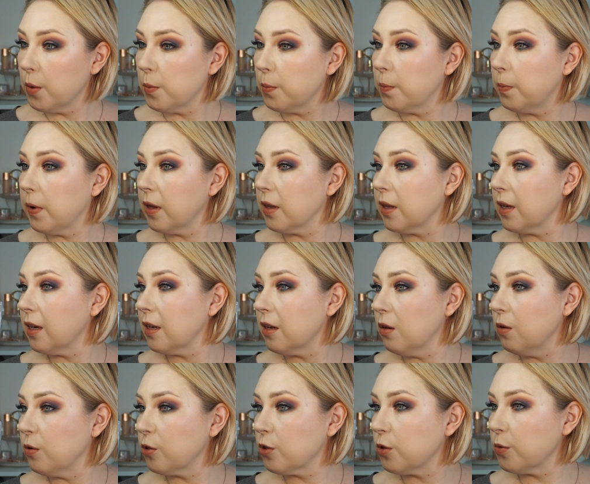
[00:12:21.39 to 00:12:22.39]
but it
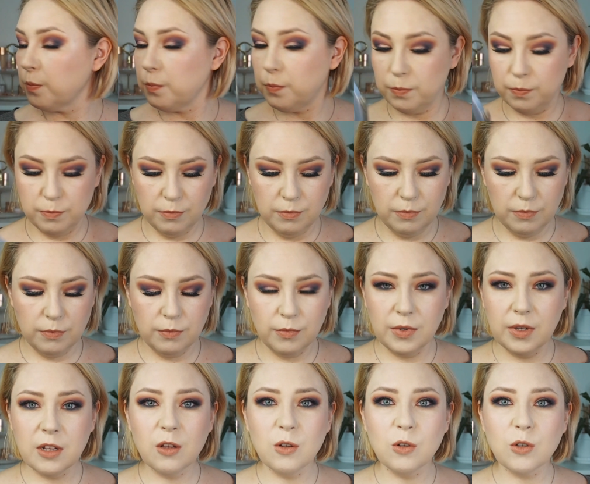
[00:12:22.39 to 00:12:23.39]
looks
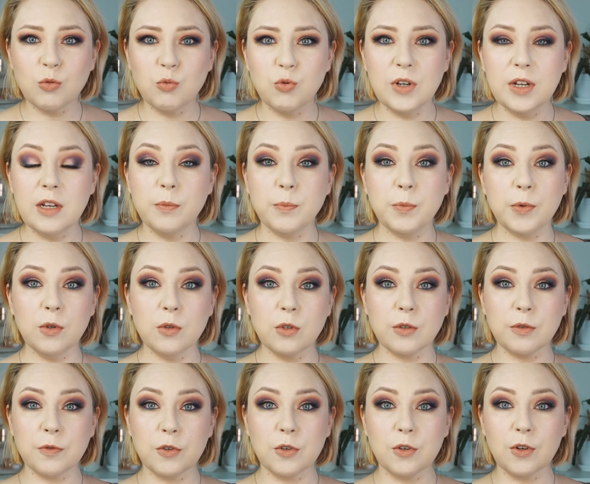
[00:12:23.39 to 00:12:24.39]
really
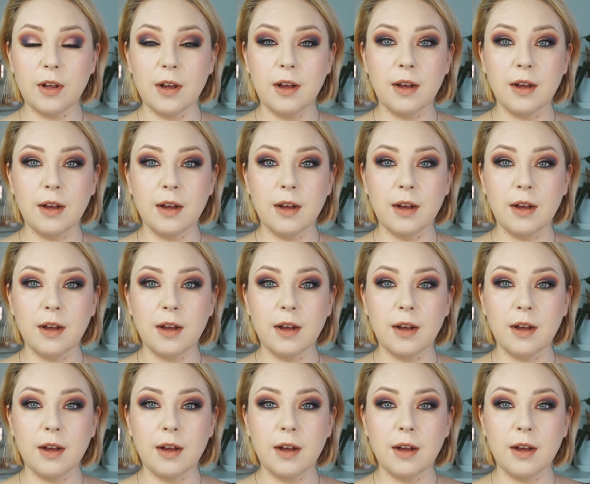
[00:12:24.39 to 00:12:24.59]
beautiful.